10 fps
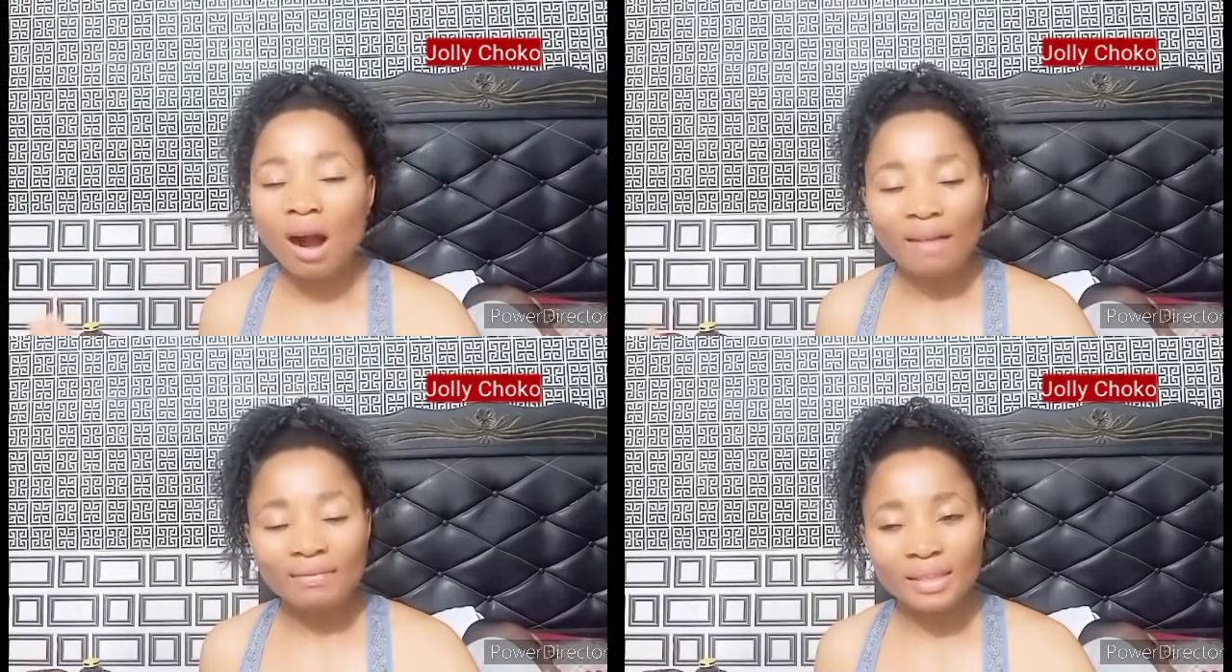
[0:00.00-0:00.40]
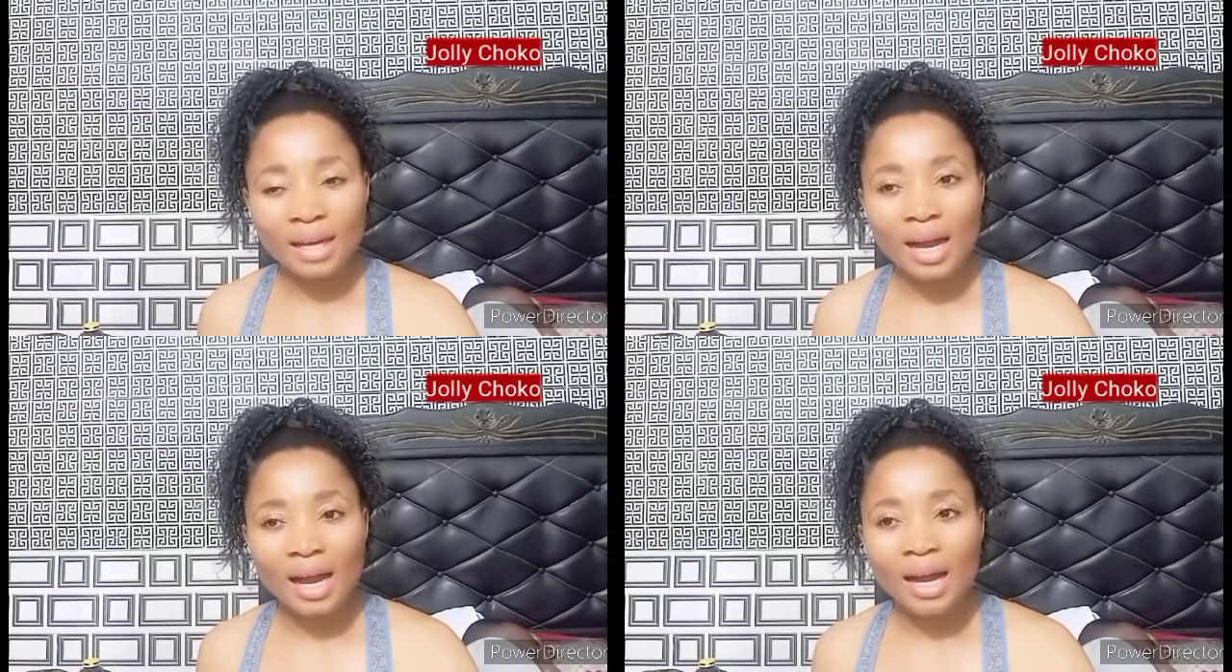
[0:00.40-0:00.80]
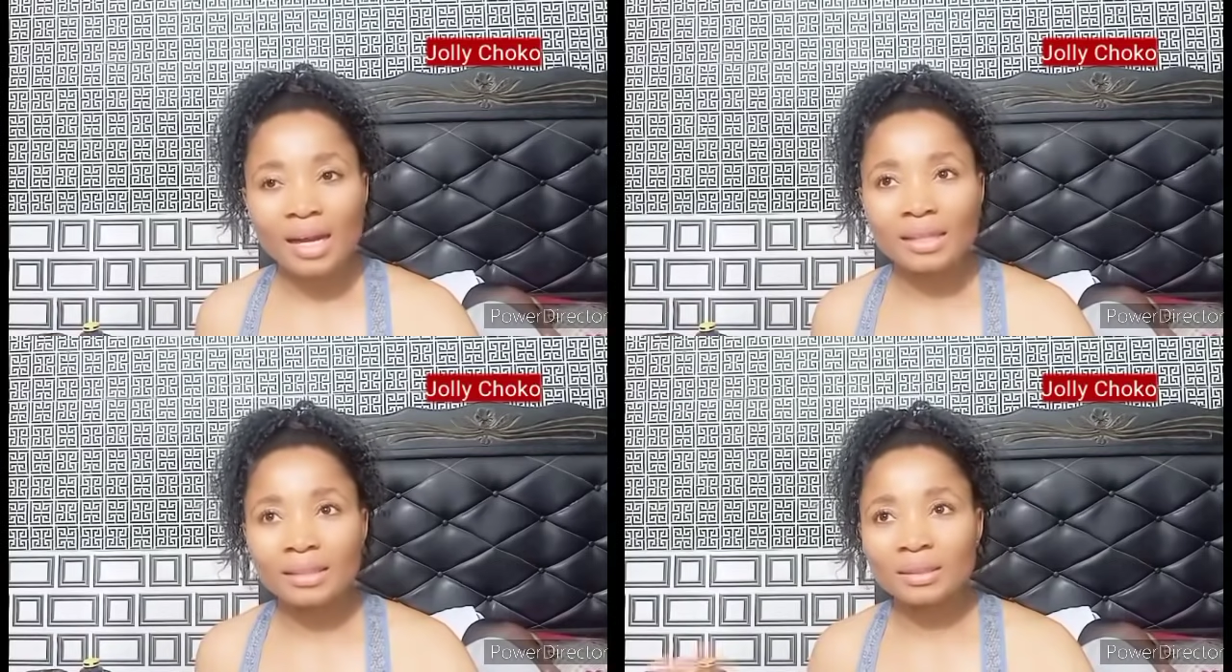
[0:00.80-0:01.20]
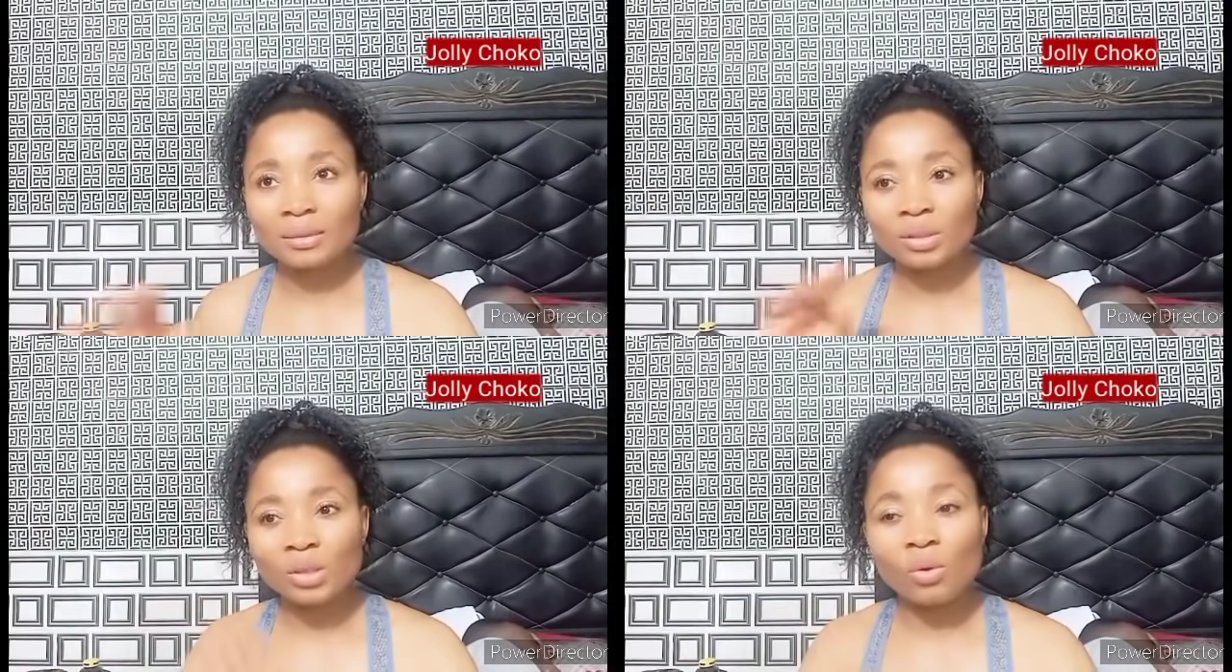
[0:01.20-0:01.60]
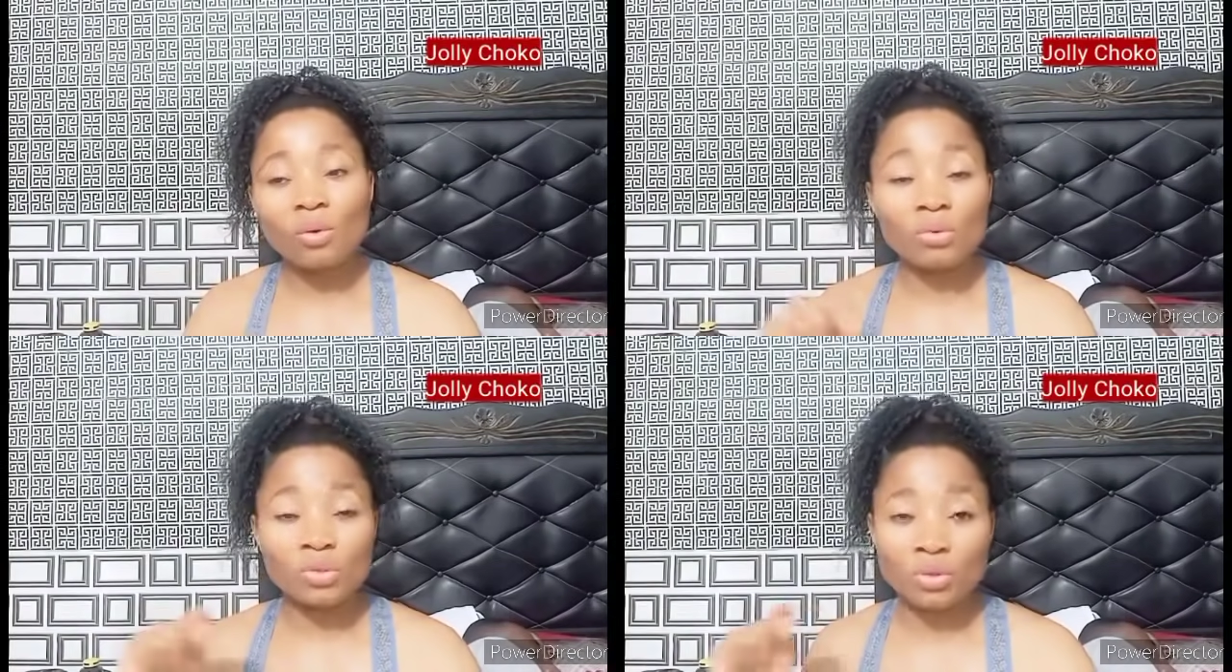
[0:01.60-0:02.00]
after uh,
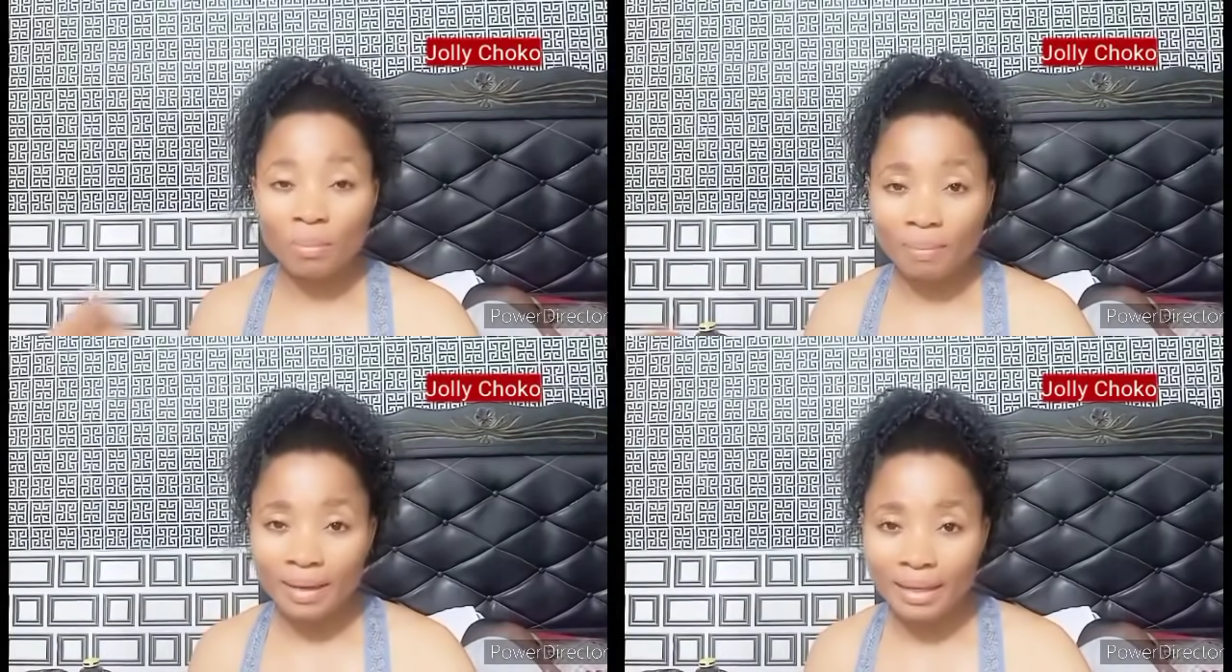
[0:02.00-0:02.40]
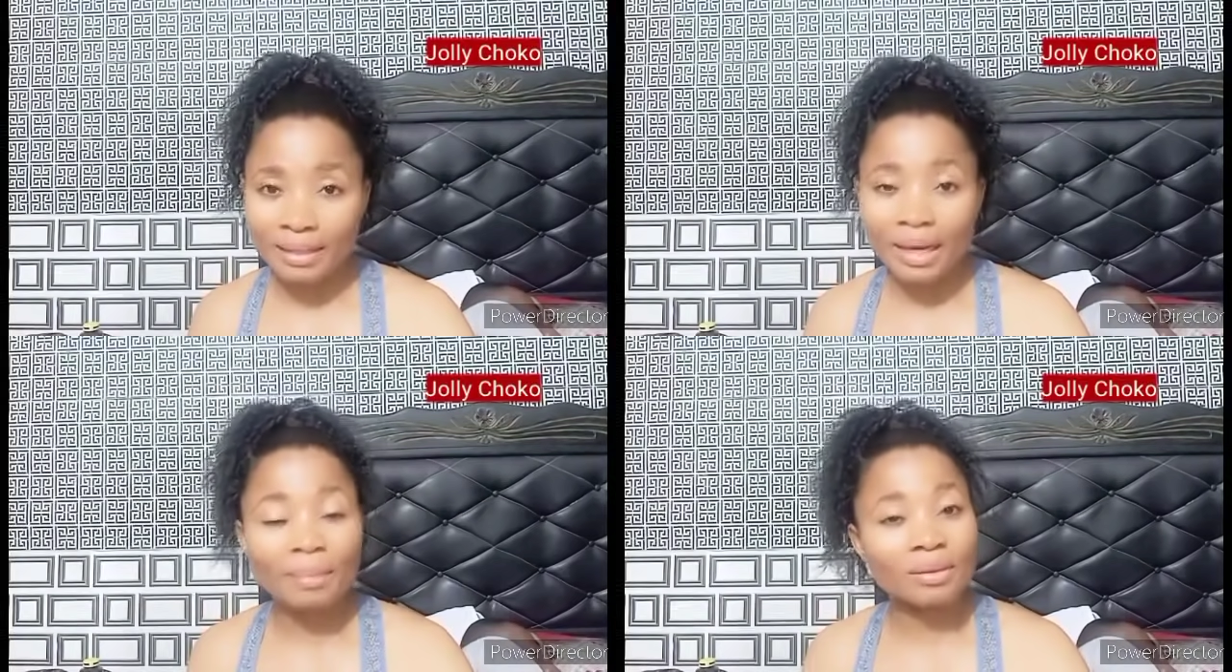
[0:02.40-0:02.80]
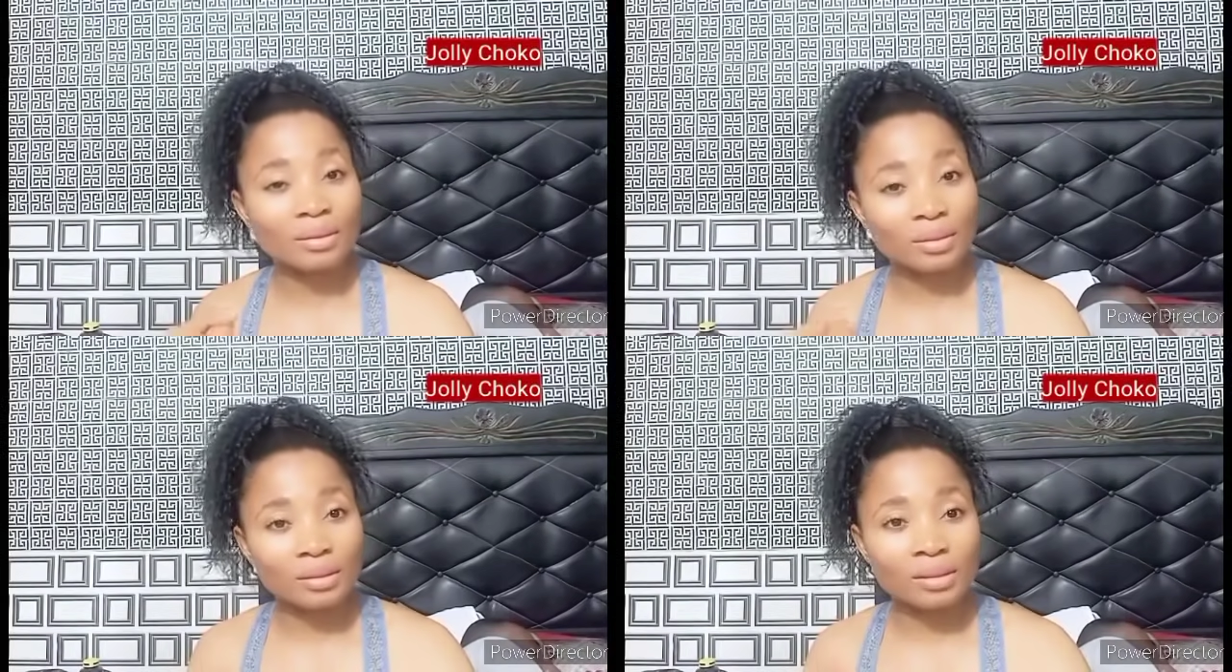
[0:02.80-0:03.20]
Liquorose complained about